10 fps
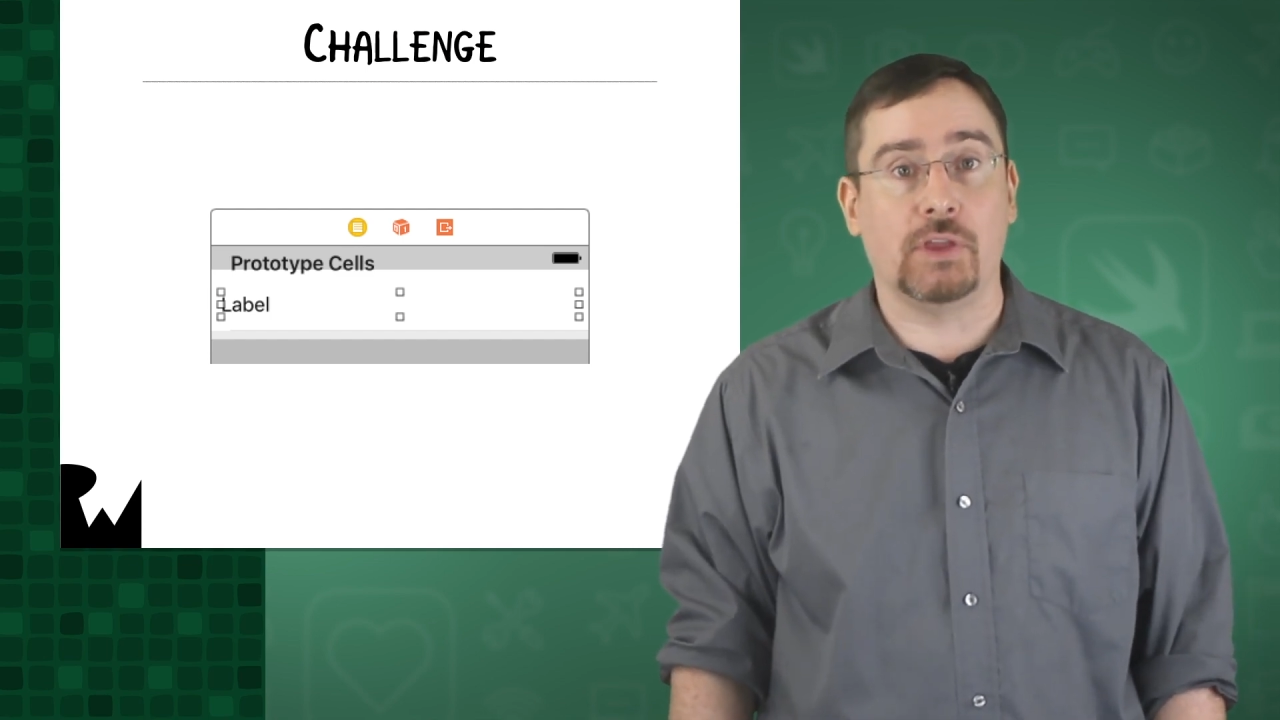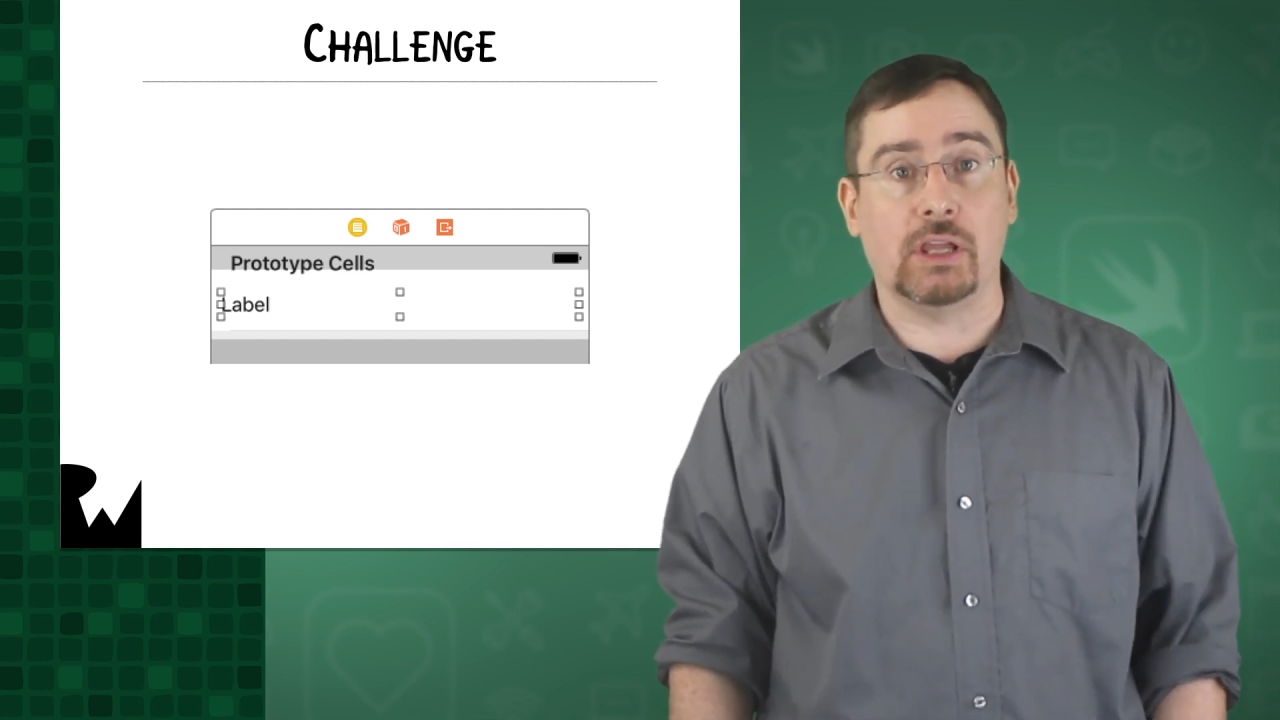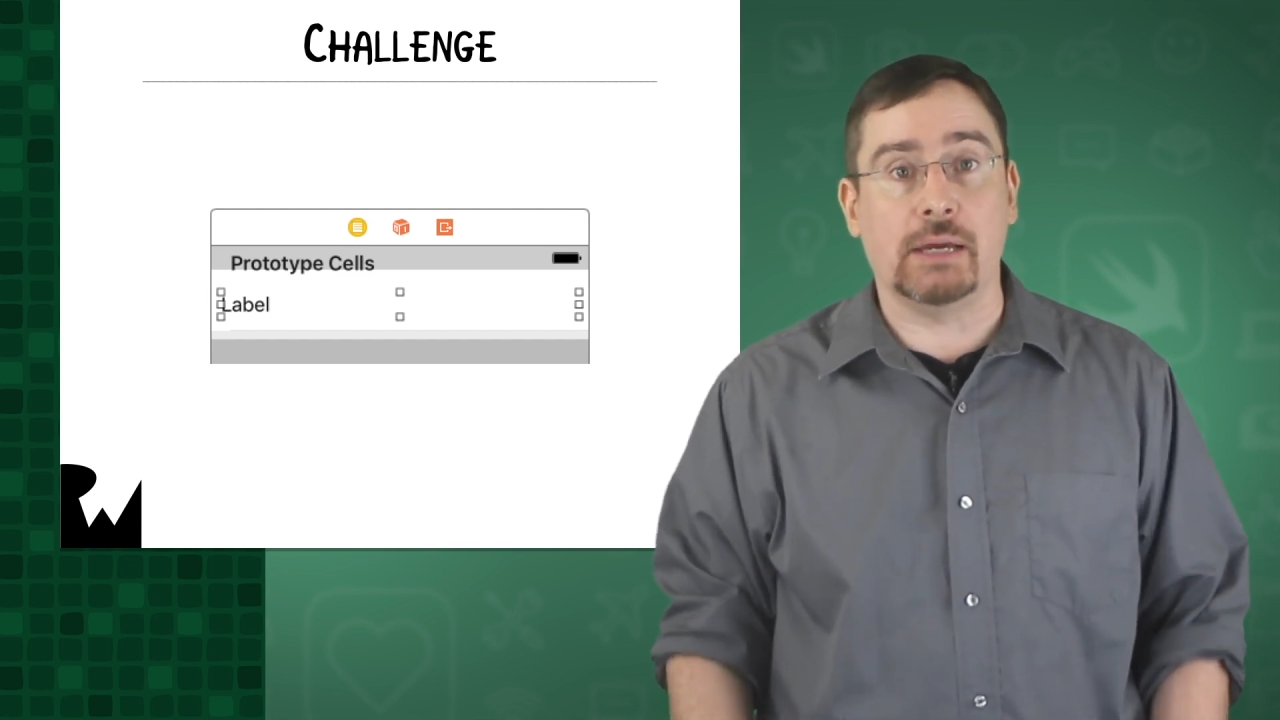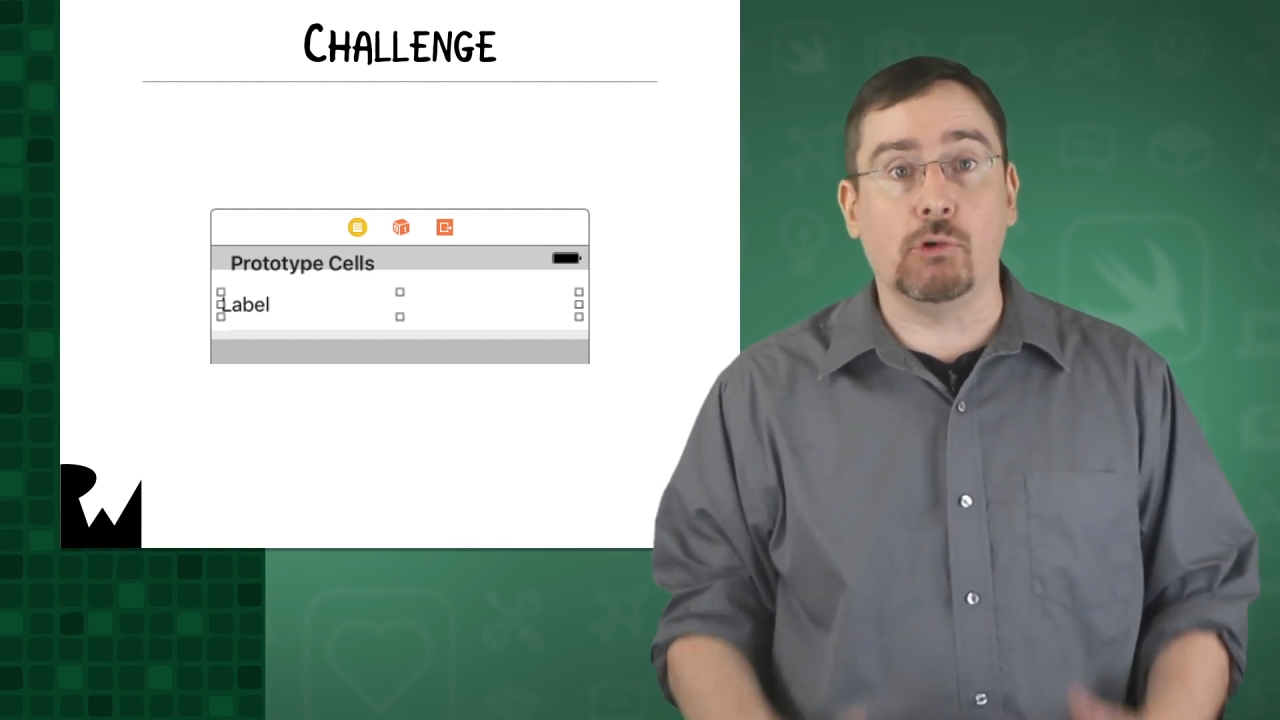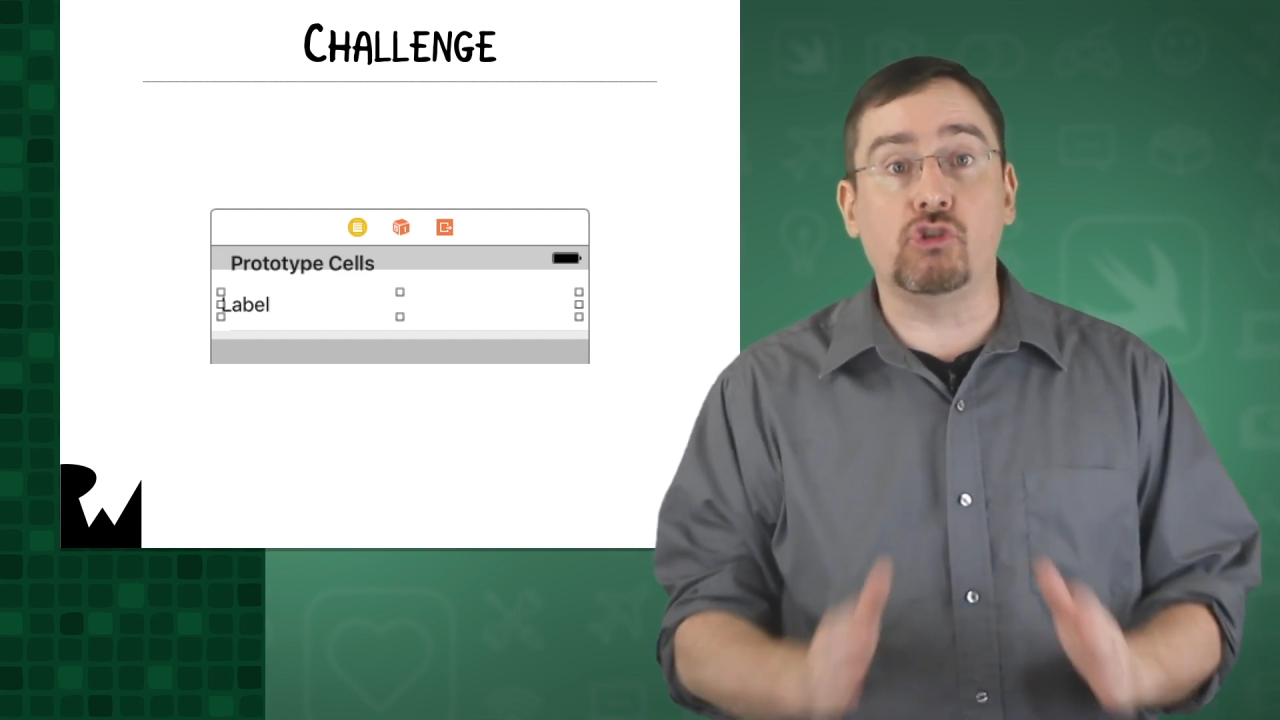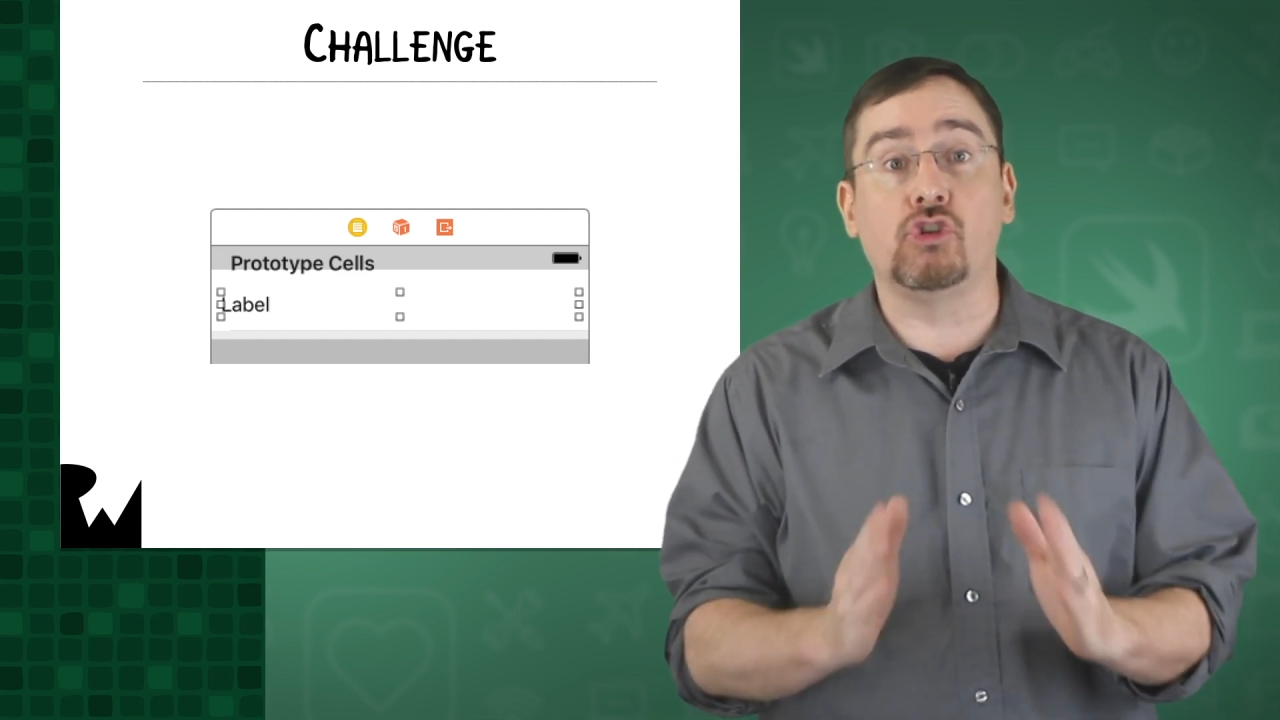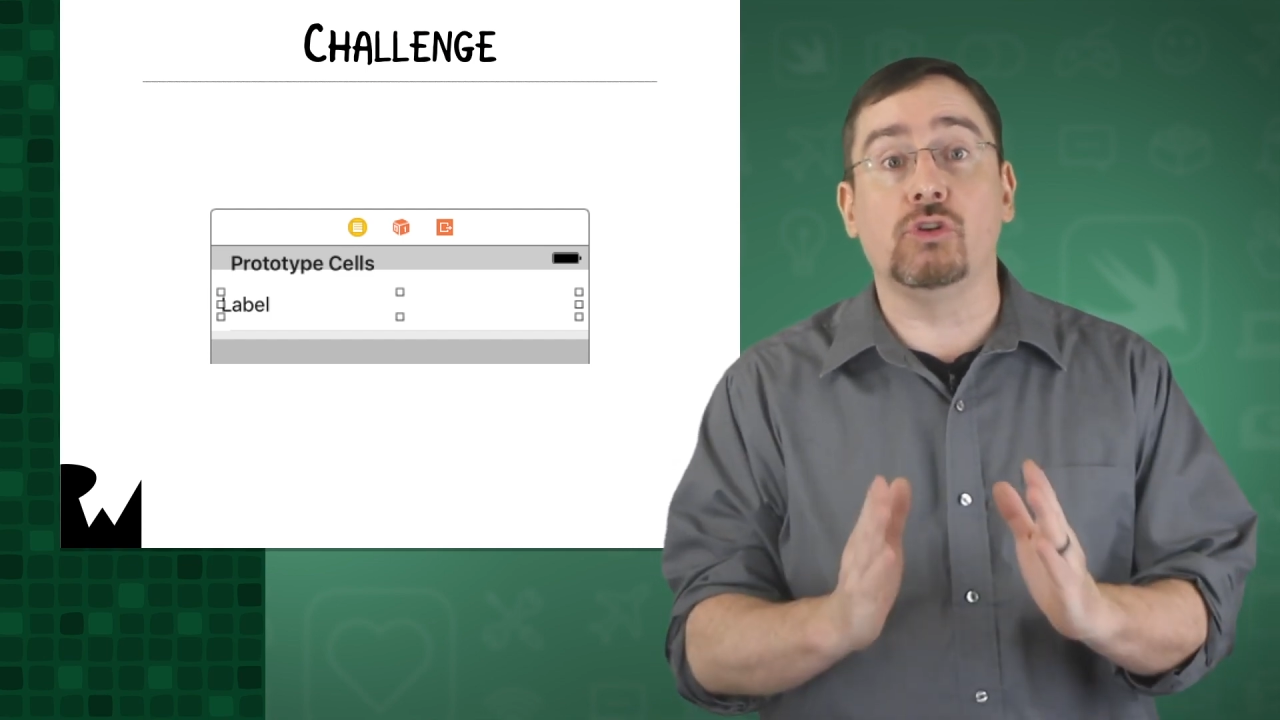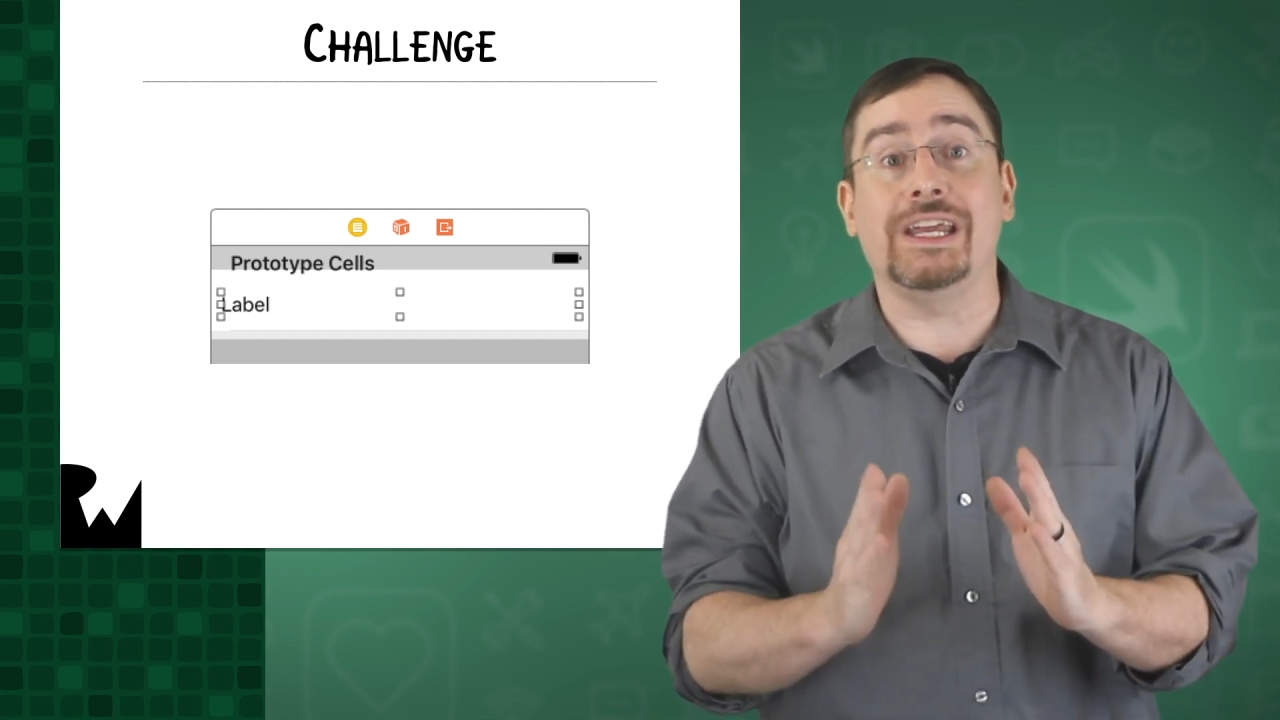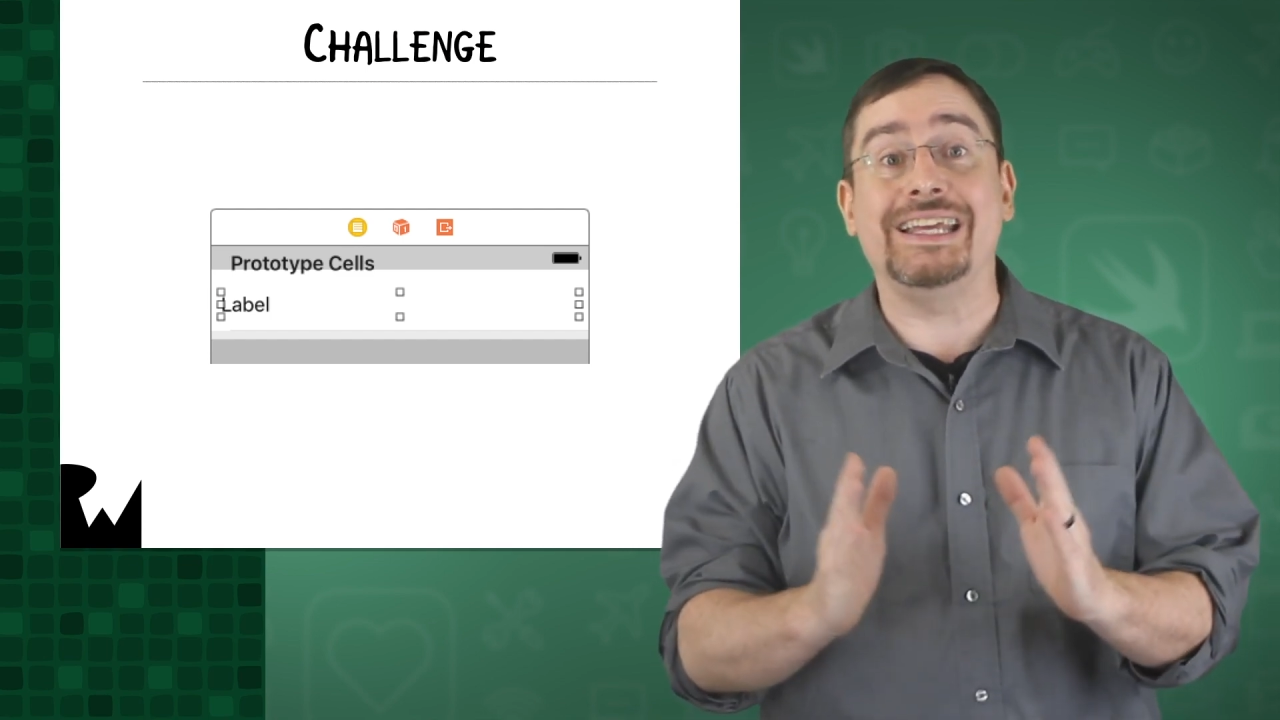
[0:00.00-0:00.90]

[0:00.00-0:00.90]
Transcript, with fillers: the label should